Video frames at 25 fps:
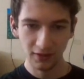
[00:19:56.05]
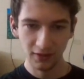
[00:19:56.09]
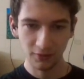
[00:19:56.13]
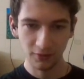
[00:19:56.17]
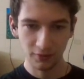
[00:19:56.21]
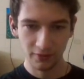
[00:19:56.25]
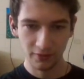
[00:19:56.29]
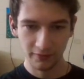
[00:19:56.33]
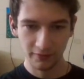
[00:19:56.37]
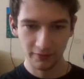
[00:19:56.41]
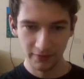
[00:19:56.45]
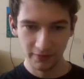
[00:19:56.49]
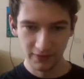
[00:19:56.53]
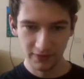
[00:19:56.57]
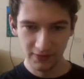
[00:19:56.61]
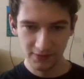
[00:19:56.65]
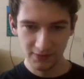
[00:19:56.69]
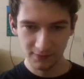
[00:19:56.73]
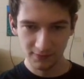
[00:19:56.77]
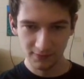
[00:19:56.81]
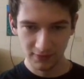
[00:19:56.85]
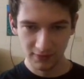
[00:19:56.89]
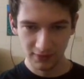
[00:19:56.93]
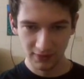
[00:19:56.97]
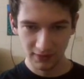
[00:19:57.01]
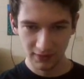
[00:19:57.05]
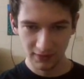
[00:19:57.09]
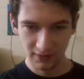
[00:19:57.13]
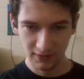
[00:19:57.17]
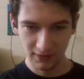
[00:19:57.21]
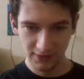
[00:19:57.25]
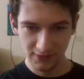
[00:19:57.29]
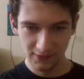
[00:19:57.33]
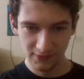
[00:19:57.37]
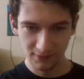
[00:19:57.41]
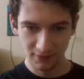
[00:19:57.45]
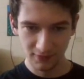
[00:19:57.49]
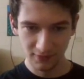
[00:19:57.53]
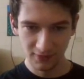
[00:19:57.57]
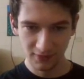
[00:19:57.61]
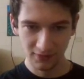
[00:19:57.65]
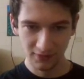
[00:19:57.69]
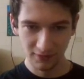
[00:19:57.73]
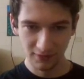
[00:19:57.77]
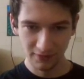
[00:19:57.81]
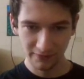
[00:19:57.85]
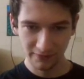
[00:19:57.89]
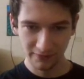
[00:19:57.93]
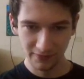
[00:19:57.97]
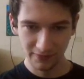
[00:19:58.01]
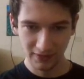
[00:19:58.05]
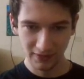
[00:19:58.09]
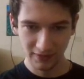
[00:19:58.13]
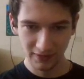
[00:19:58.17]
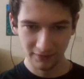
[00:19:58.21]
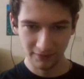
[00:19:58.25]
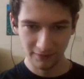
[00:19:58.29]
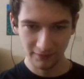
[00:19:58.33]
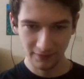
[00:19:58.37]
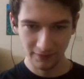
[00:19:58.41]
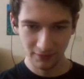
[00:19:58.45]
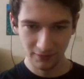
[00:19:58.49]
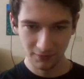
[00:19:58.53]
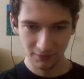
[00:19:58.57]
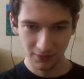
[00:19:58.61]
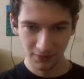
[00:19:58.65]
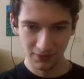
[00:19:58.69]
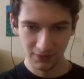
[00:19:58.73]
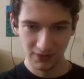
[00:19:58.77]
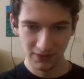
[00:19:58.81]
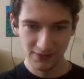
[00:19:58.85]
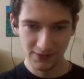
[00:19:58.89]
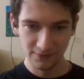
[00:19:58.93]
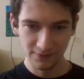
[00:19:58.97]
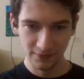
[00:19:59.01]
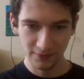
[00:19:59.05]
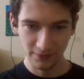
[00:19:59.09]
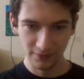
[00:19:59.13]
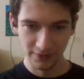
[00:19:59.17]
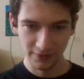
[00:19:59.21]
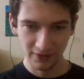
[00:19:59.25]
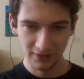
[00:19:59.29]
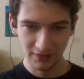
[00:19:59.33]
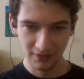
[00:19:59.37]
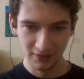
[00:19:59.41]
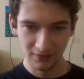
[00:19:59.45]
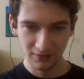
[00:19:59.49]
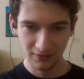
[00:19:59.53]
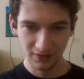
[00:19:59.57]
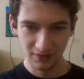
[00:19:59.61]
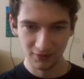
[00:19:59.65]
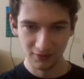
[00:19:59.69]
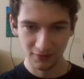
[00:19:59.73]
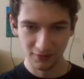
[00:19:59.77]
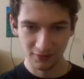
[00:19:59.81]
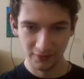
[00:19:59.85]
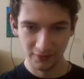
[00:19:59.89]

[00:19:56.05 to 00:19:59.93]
In order for this one to get this one, you have to have one of these filled in. And